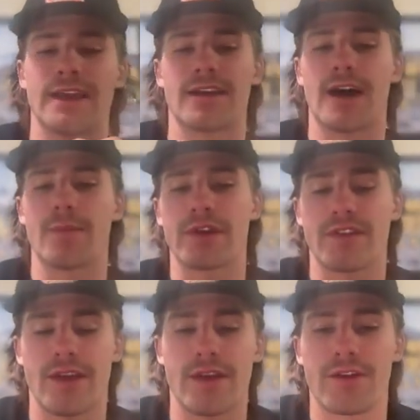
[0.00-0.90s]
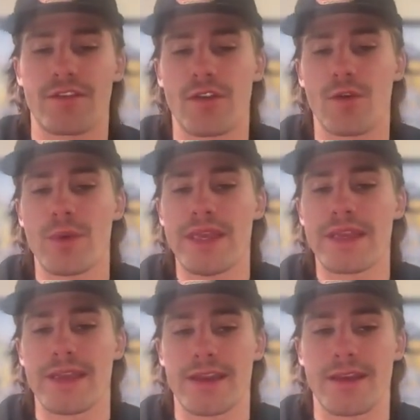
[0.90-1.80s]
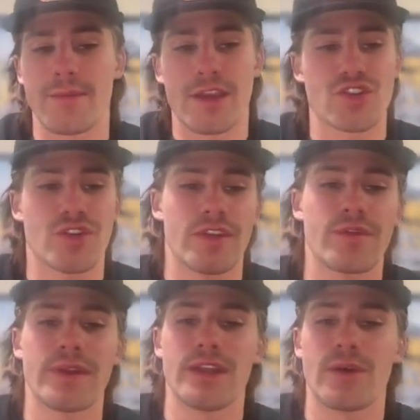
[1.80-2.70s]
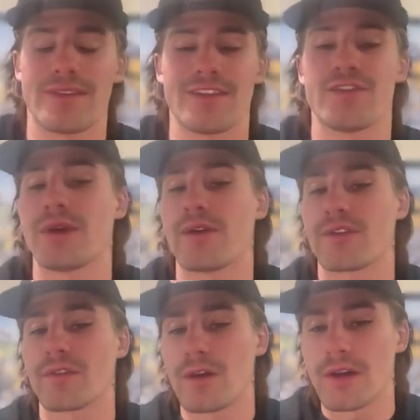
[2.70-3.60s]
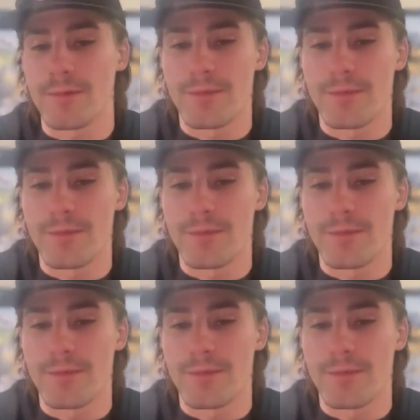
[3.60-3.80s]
topics here so we can make sure this video isn't 2 hours long.